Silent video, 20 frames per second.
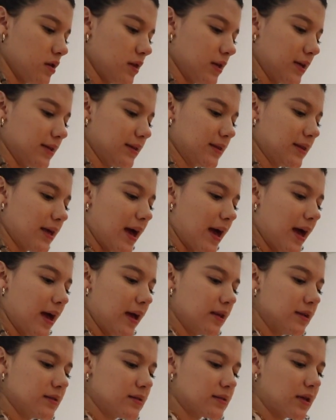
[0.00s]
Like that.
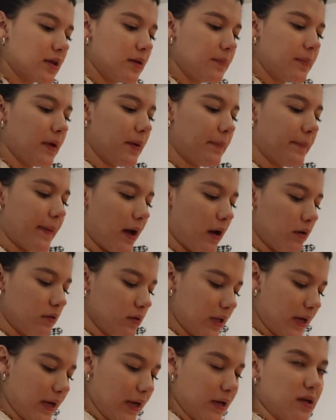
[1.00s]
And it's gonna be
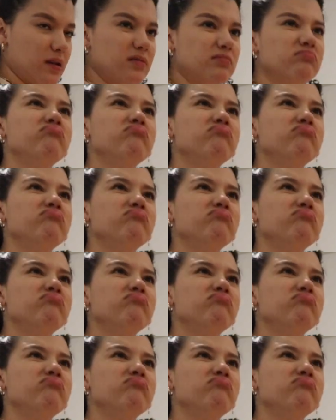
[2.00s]
about like,